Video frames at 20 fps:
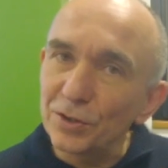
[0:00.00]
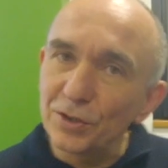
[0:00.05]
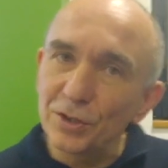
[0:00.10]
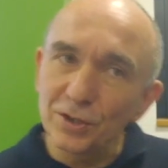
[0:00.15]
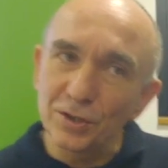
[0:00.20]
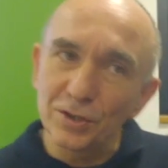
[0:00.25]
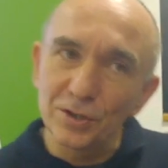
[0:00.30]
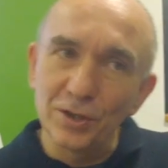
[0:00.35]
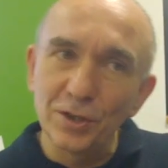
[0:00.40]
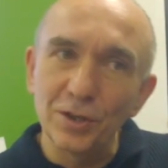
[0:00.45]

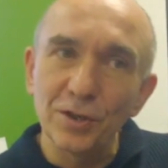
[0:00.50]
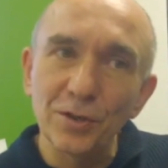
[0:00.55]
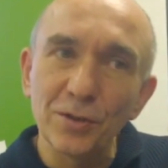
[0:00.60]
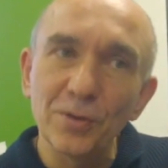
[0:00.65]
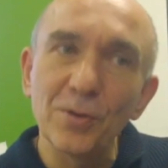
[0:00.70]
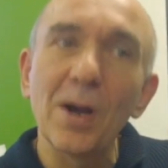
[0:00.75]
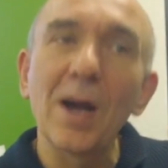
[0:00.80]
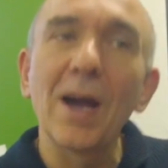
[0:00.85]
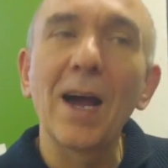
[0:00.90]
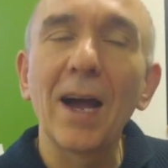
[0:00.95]
to
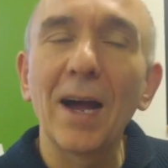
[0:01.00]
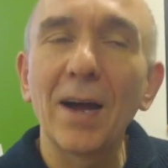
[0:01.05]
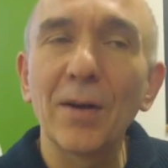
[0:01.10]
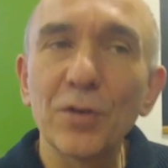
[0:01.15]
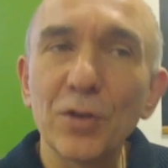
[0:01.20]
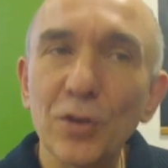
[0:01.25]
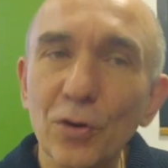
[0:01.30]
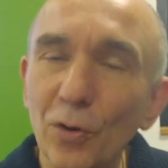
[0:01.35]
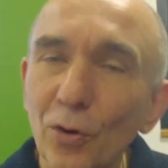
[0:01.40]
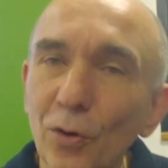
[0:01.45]
you how
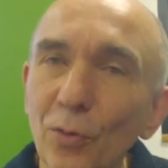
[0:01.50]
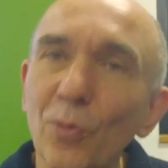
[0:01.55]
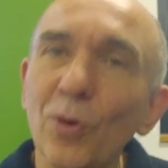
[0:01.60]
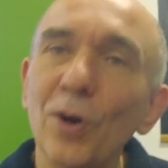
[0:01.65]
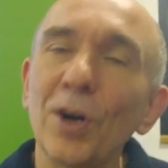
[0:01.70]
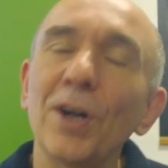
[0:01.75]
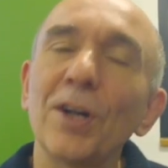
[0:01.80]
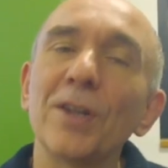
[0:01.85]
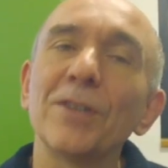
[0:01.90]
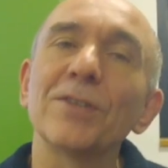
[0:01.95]
your
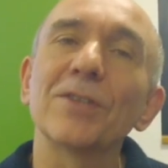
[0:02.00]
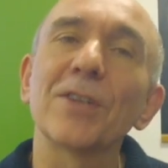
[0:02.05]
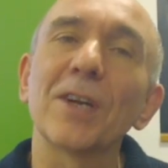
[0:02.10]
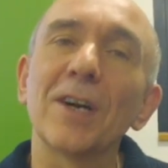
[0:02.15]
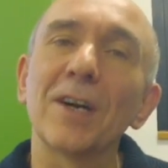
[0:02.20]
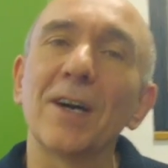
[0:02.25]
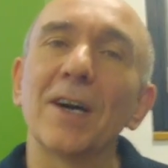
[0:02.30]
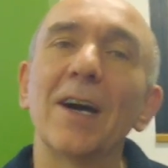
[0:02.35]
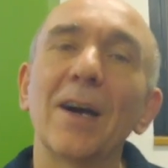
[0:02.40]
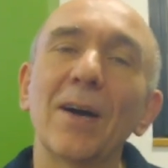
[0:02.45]
worlds,
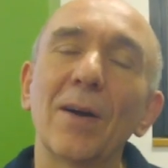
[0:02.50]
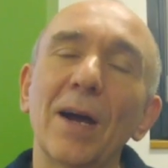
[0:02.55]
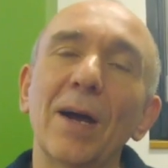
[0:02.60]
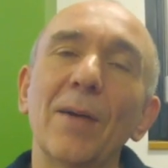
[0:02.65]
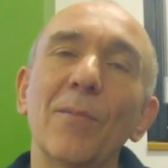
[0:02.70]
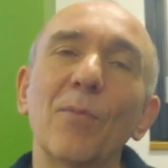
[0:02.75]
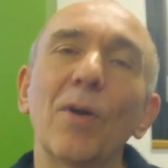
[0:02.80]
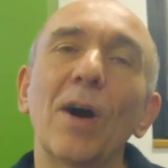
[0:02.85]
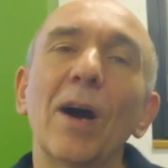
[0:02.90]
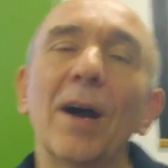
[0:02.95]

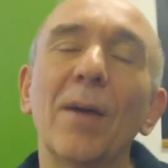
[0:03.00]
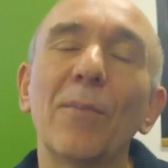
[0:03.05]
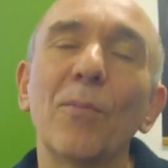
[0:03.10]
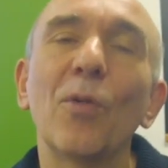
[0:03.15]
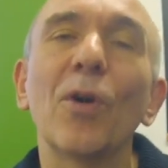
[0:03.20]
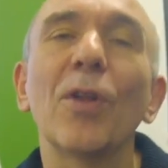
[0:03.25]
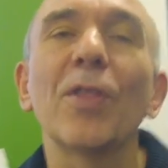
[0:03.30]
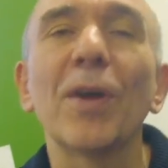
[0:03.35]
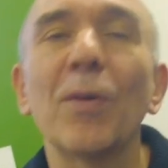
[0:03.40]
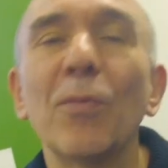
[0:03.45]

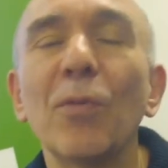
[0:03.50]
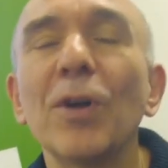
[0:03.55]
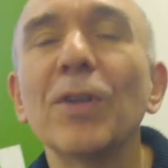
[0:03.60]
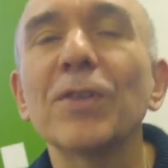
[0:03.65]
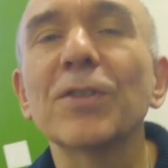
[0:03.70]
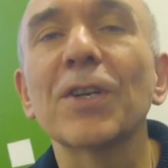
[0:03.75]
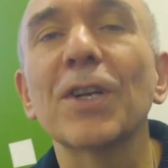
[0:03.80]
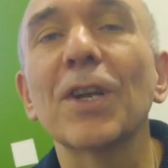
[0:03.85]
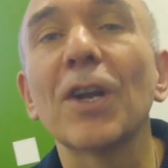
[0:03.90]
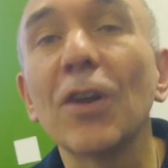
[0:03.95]
what their worlds
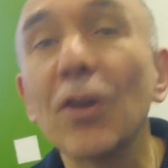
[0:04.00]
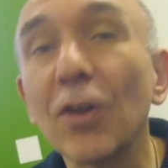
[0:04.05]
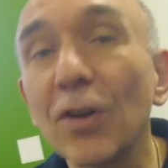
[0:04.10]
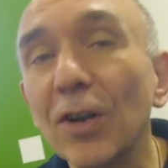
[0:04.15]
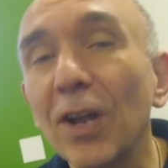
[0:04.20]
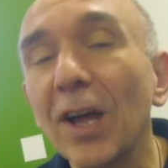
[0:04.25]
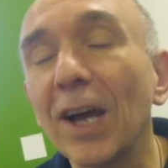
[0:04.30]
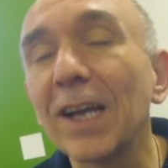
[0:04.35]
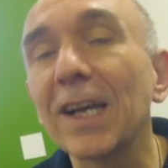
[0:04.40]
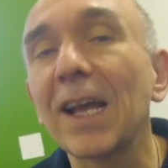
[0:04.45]
are going to look
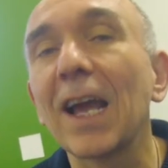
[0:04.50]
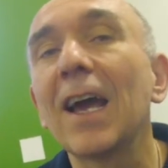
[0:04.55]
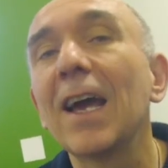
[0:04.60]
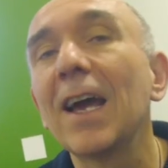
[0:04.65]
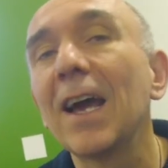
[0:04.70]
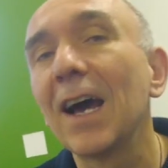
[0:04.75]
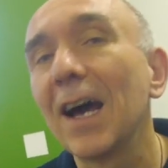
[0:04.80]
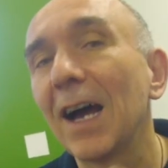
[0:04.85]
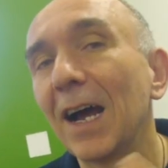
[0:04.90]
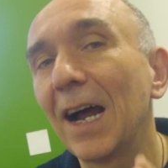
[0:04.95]
like,
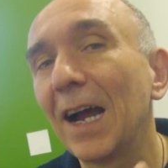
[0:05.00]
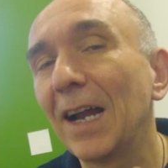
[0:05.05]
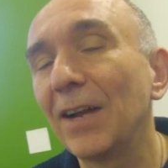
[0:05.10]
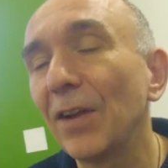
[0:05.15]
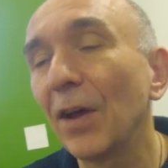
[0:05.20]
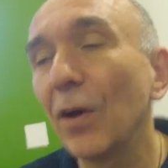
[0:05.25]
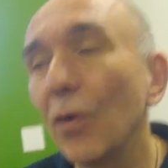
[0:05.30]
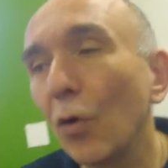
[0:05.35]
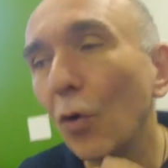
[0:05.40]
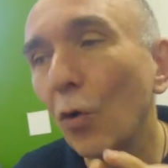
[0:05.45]
and
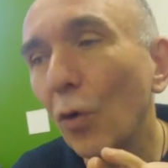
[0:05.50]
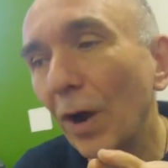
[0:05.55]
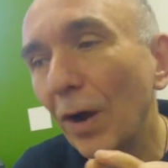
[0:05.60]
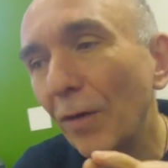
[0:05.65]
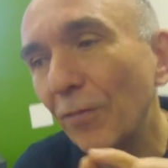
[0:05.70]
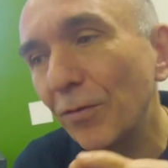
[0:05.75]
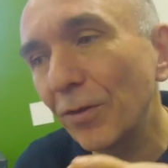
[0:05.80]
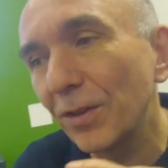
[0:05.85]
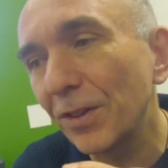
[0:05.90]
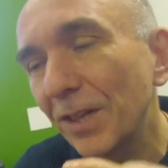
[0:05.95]

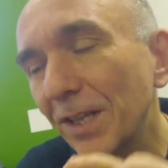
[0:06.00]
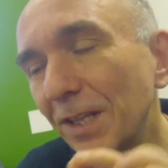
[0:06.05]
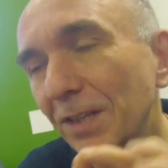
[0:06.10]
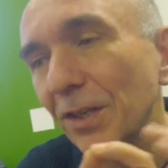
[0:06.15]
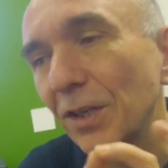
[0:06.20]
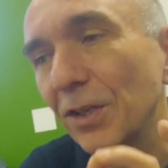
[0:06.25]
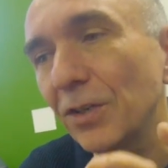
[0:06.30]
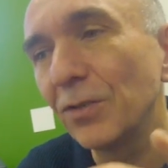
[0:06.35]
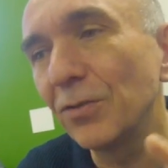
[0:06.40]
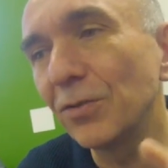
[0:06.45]
everything
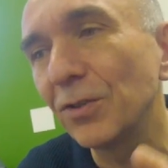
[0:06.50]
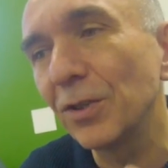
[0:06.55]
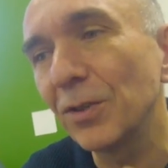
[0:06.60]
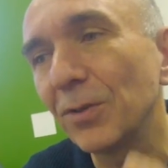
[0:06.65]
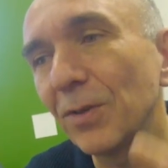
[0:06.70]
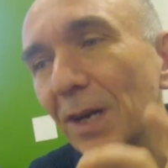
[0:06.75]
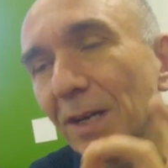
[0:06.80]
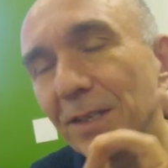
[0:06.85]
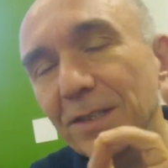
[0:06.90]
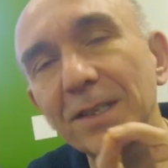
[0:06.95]
that you do
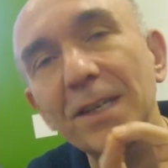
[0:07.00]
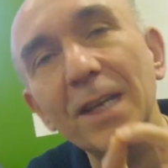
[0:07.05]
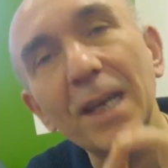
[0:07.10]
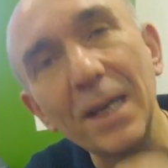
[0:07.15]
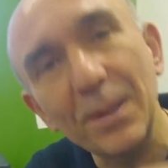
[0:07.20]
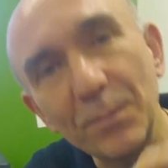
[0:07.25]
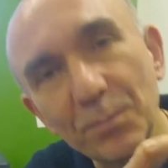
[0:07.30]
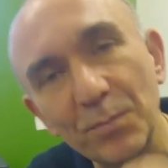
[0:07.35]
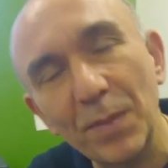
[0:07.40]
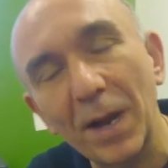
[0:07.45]
has an
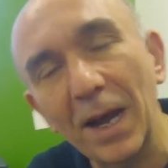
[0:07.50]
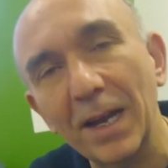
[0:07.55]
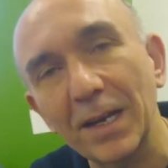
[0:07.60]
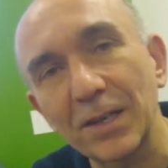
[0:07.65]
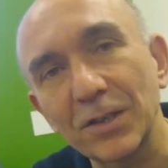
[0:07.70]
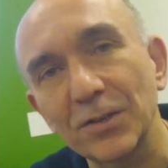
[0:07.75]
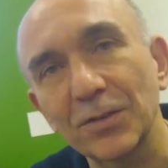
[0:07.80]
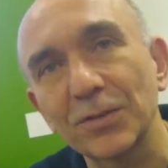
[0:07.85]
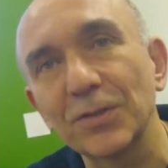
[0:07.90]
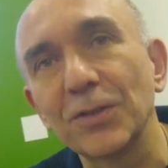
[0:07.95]

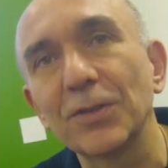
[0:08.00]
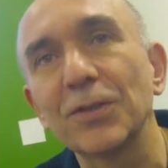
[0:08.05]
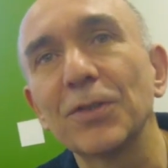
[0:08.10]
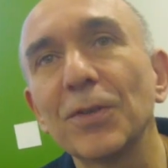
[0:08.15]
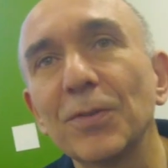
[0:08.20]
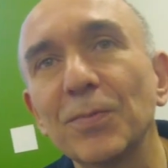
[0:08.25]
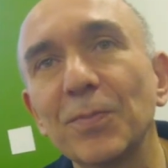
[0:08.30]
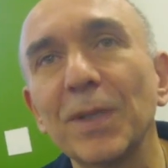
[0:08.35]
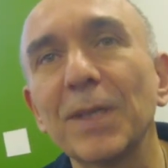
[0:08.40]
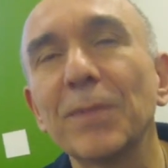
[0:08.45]
impact on you as
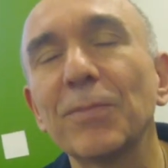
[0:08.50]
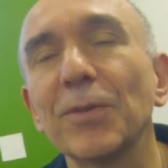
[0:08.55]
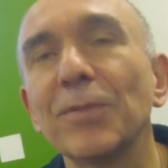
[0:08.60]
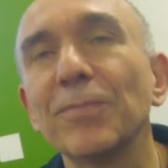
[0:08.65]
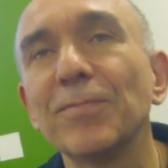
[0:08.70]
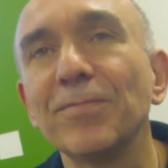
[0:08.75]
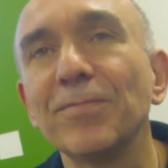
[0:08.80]
people.